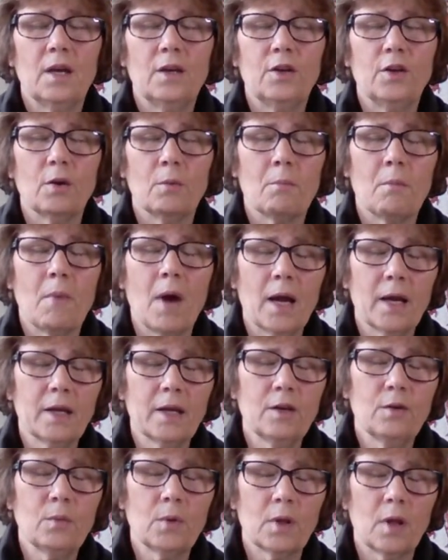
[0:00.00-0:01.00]
Your
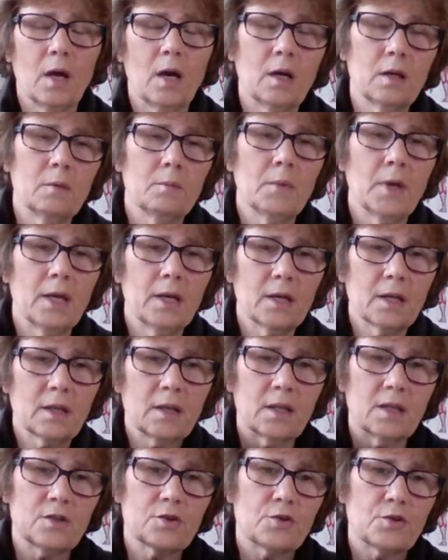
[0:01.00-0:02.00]
mind will
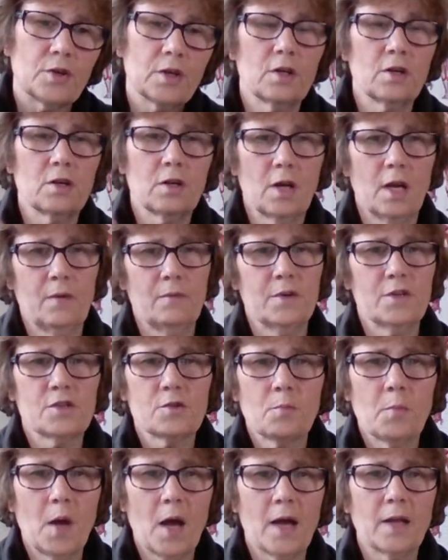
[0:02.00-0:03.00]
automatically trigger a
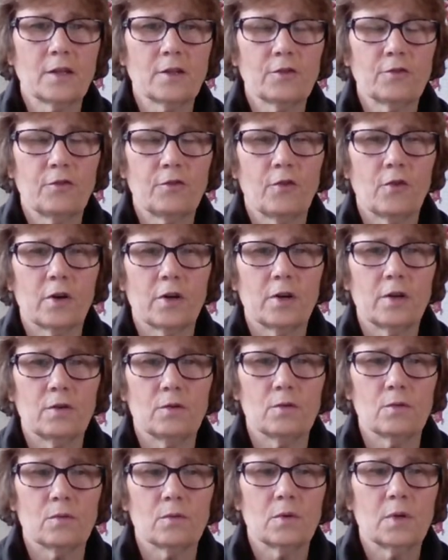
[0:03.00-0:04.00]
response for
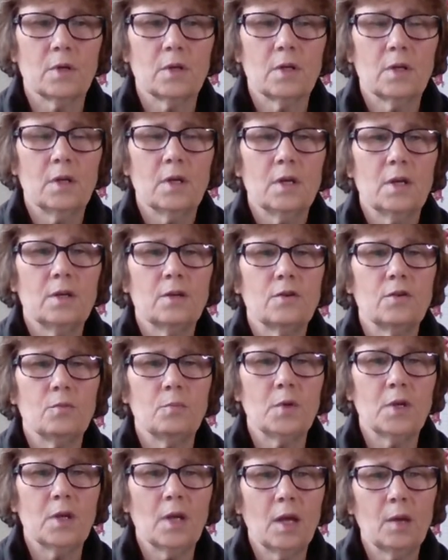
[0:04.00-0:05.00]
you to
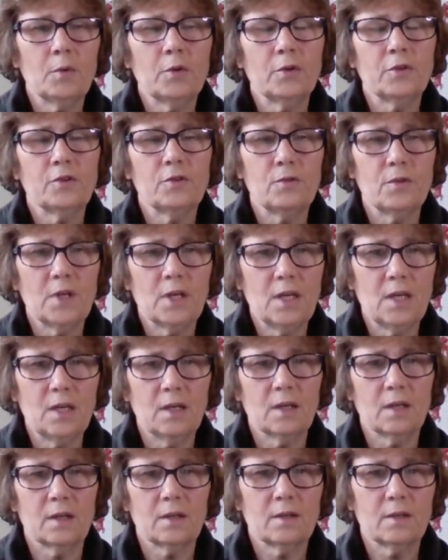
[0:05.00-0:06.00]
be able to
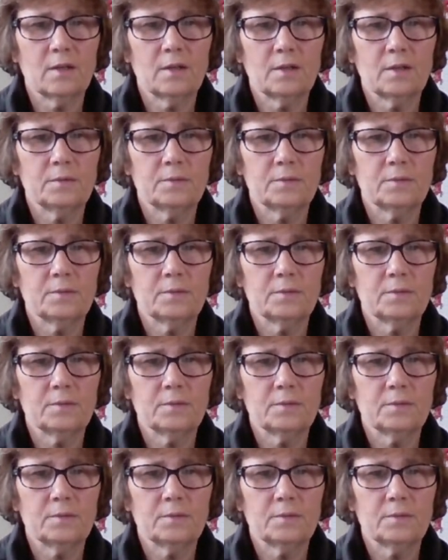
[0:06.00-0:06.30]
eat it.